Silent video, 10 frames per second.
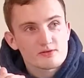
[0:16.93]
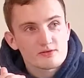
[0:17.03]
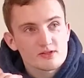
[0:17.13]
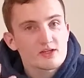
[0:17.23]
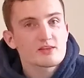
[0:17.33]

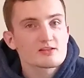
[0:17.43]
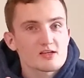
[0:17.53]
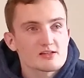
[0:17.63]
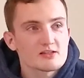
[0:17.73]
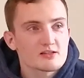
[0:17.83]
You get this
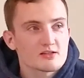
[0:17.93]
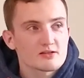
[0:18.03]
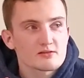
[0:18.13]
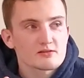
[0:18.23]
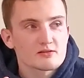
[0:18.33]

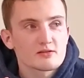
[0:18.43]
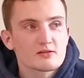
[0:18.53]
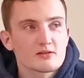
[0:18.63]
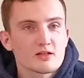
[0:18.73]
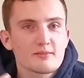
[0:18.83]
idea.
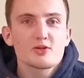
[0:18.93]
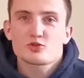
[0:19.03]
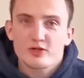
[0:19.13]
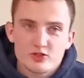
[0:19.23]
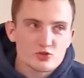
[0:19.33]
Let me
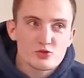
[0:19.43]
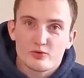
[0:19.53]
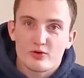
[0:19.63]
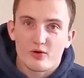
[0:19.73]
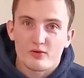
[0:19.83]
train
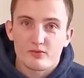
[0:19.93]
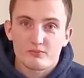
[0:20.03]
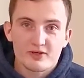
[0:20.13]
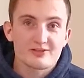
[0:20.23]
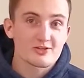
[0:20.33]
Judo
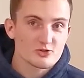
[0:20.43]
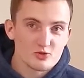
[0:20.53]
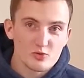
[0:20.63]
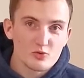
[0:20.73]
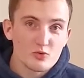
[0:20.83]
because it's so